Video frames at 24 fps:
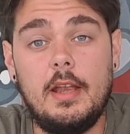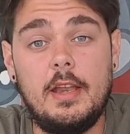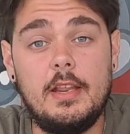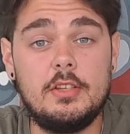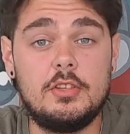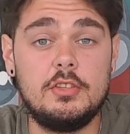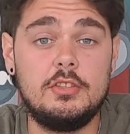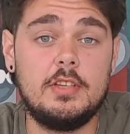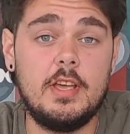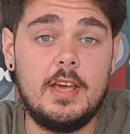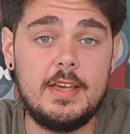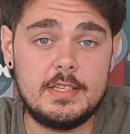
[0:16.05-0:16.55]
in
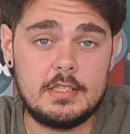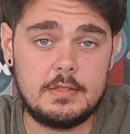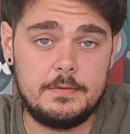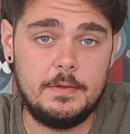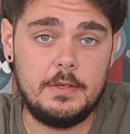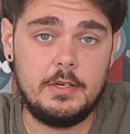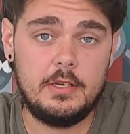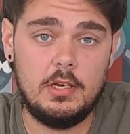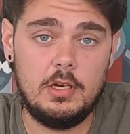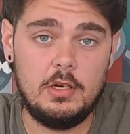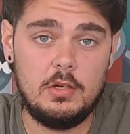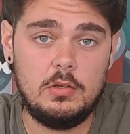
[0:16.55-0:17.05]
today's
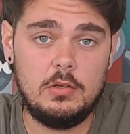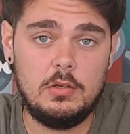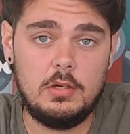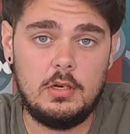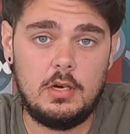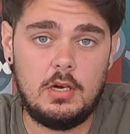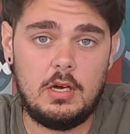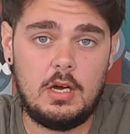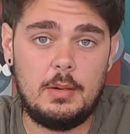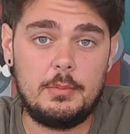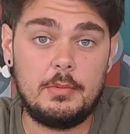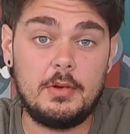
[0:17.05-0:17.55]
video,
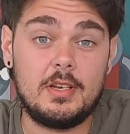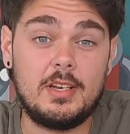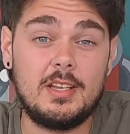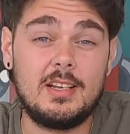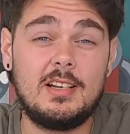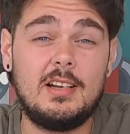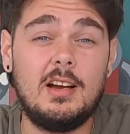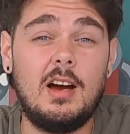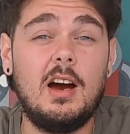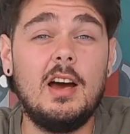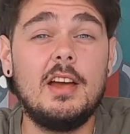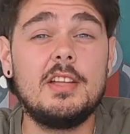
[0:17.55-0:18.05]
I'm gonna
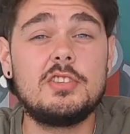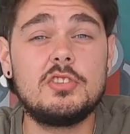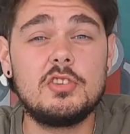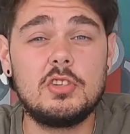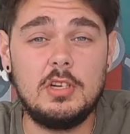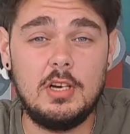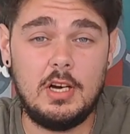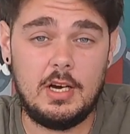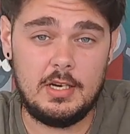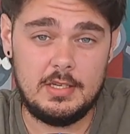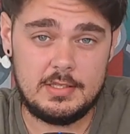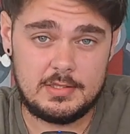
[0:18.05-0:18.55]
guide you
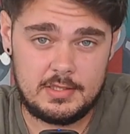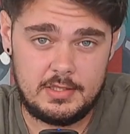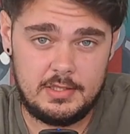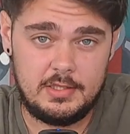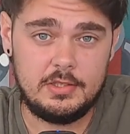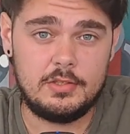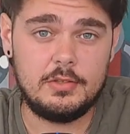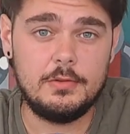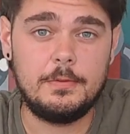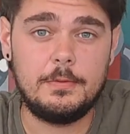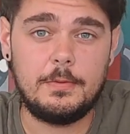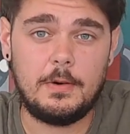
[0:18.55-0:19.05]
guys
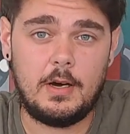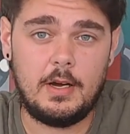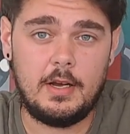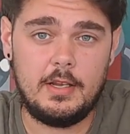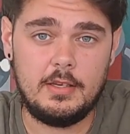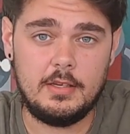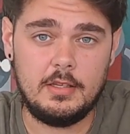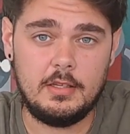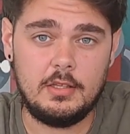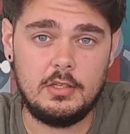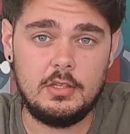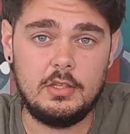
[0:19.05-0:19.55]
into
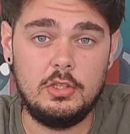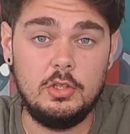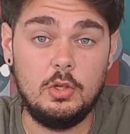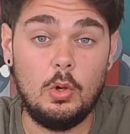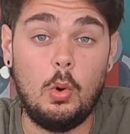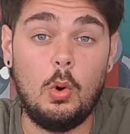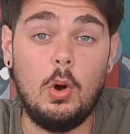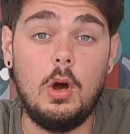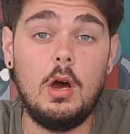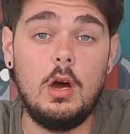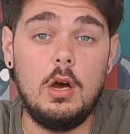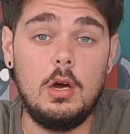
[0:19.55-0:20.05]
finding
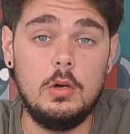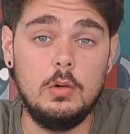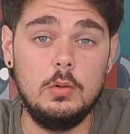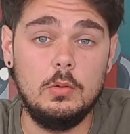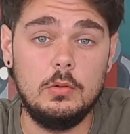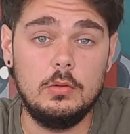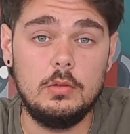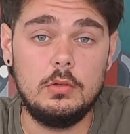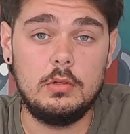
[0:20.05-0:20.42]
your own